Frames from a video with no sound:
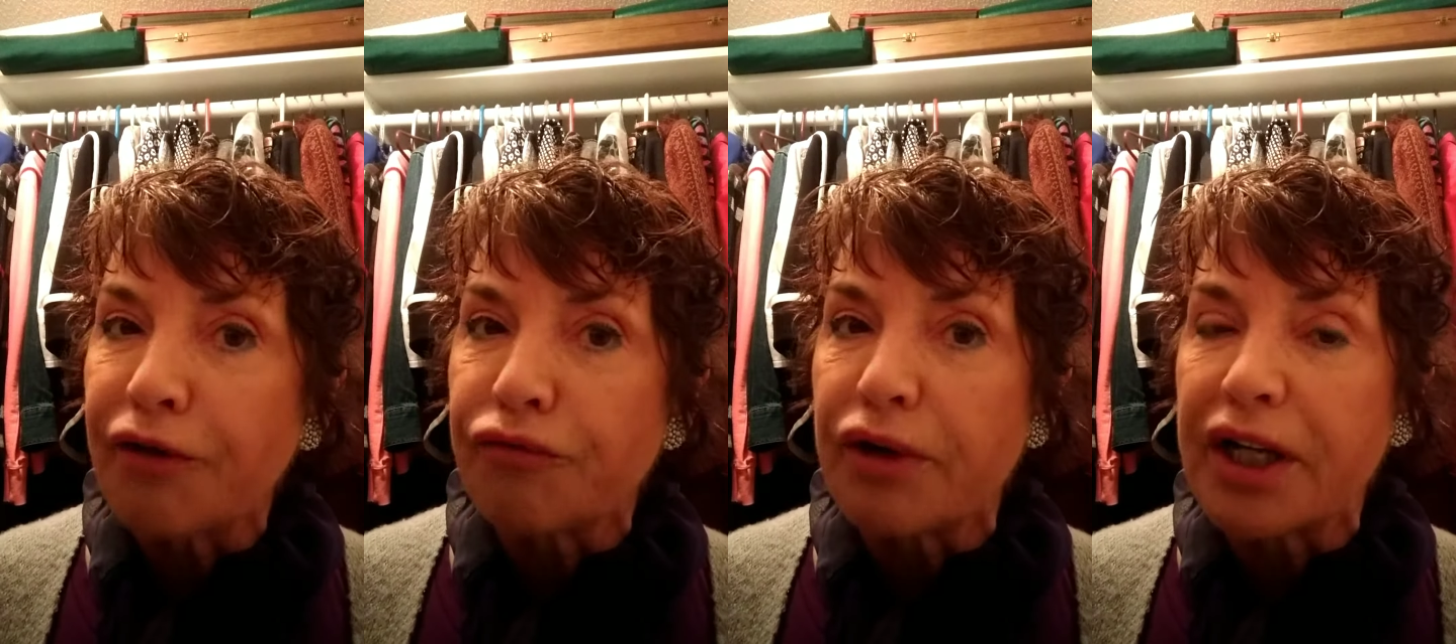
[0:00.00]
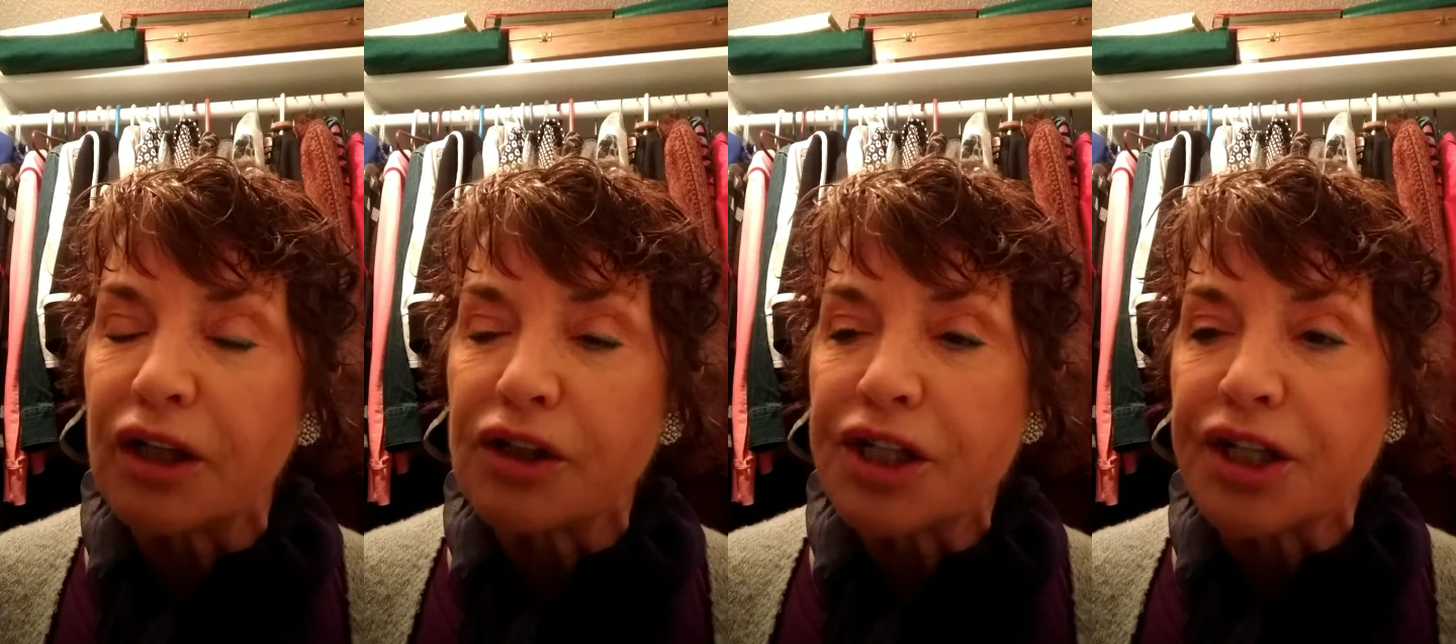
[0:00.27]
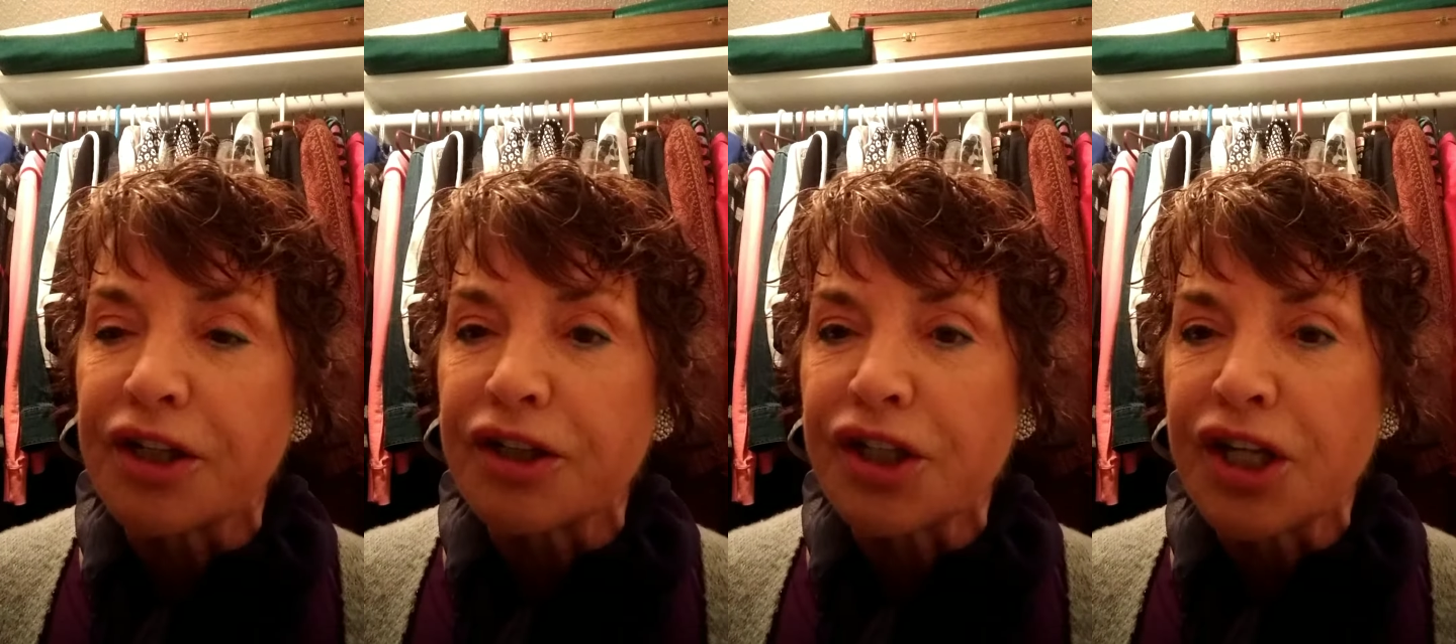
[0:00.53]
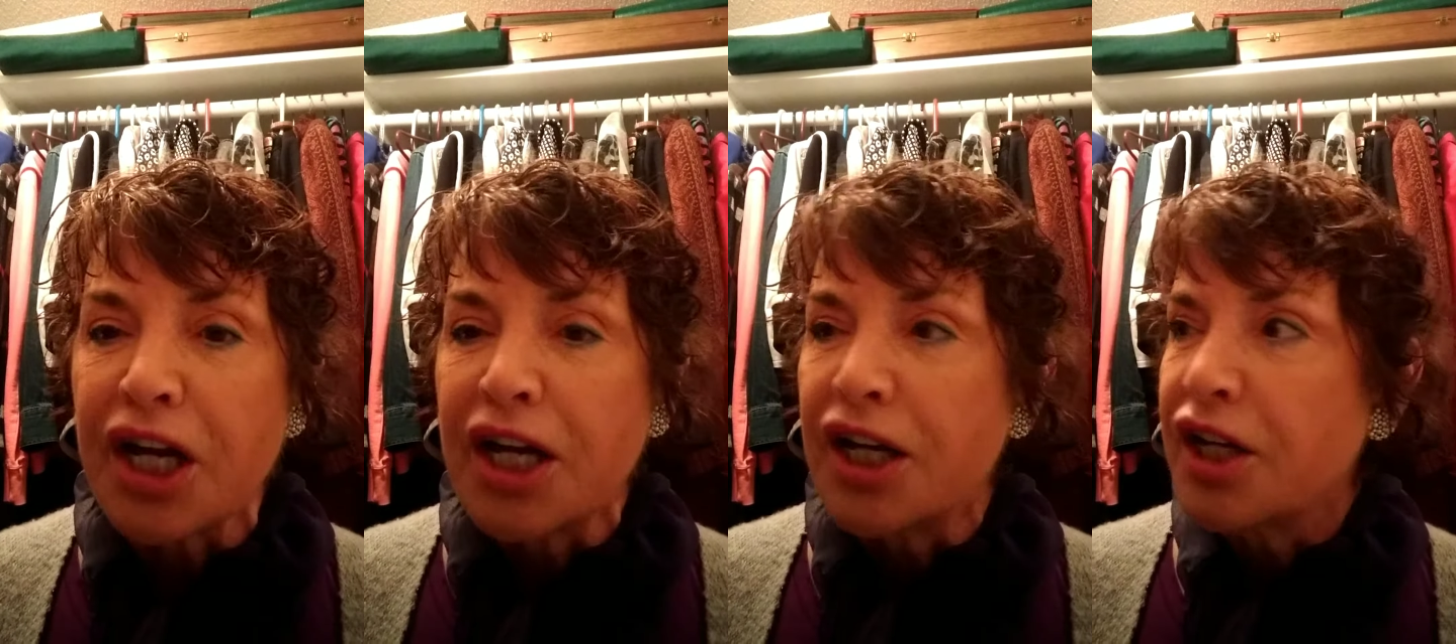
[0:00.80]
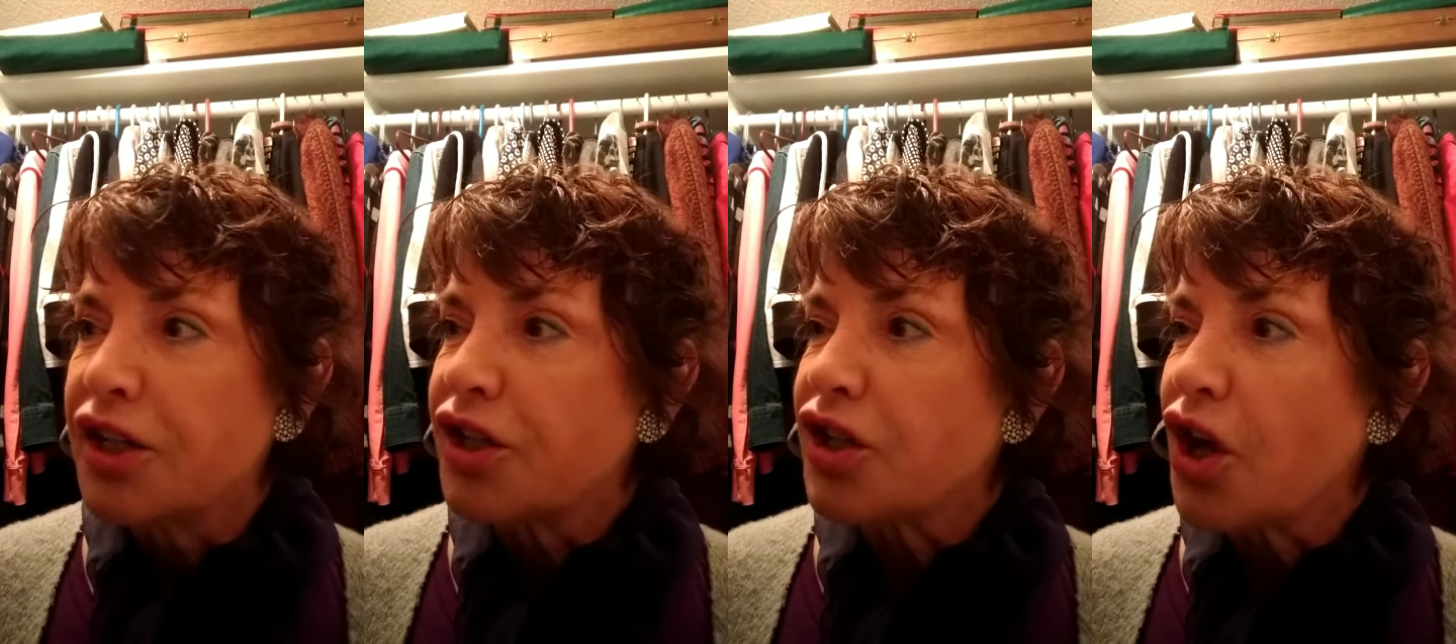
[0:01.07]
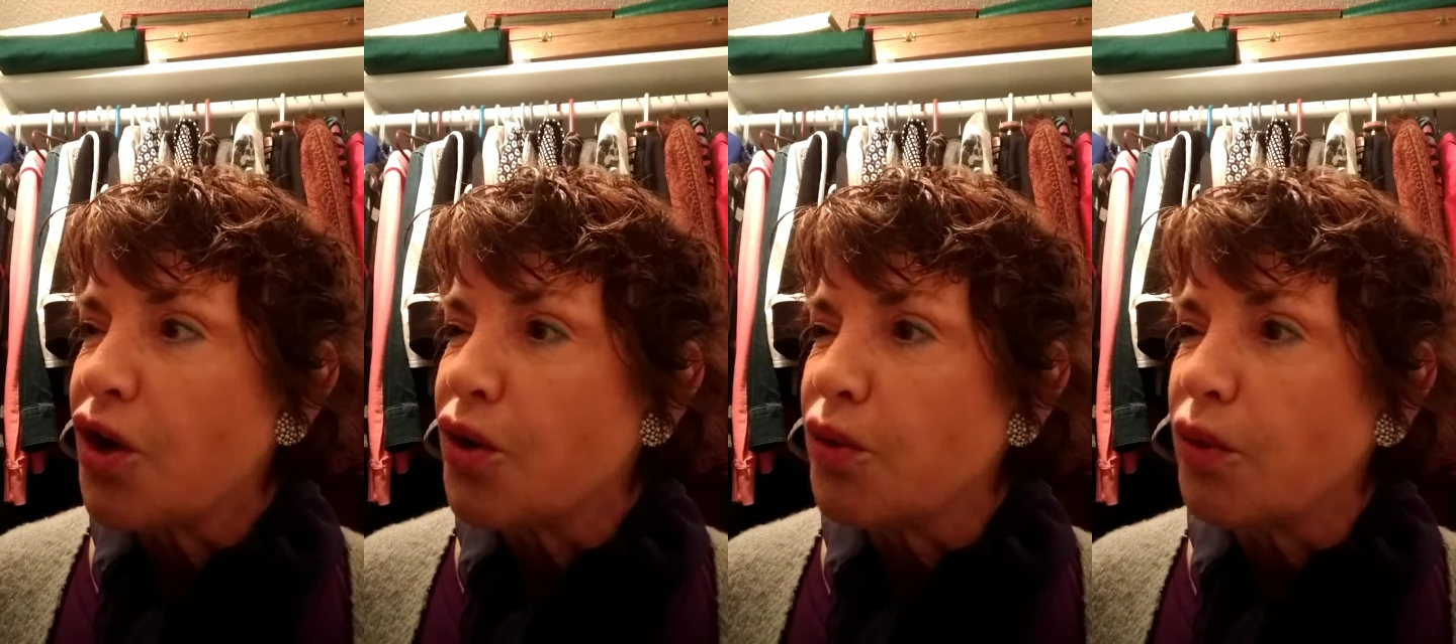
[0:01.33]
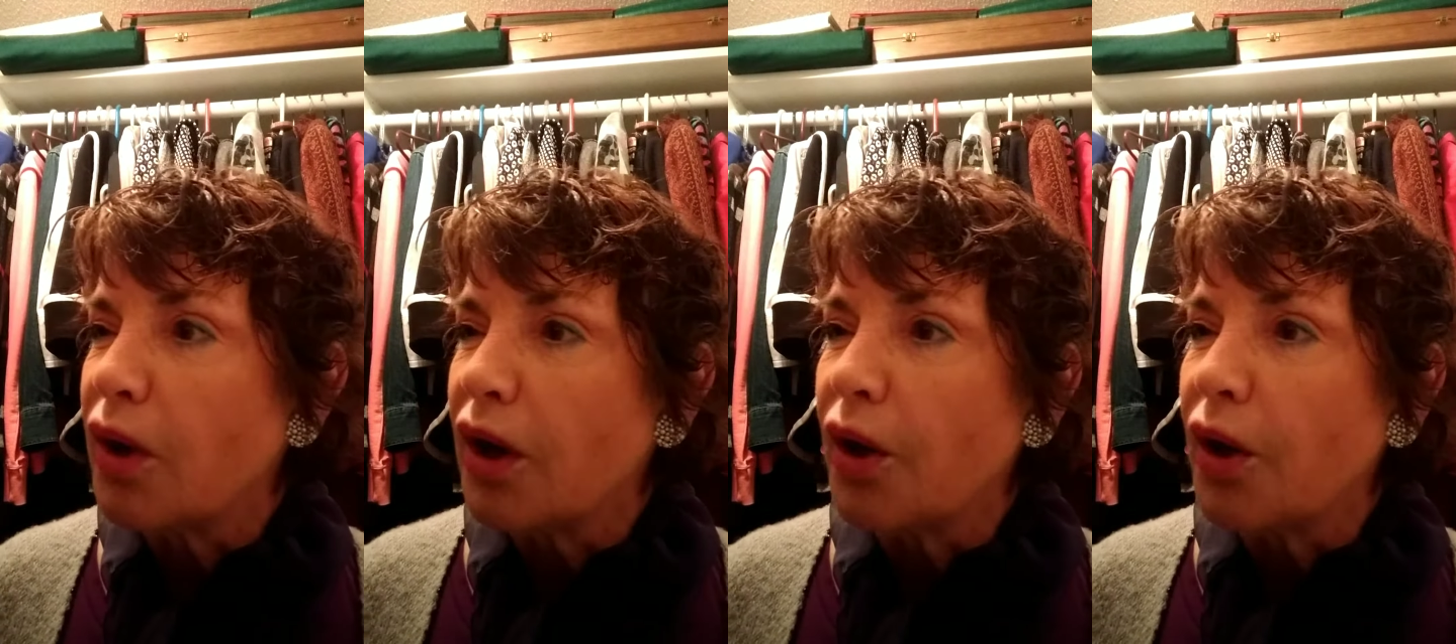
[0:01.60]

realtors. So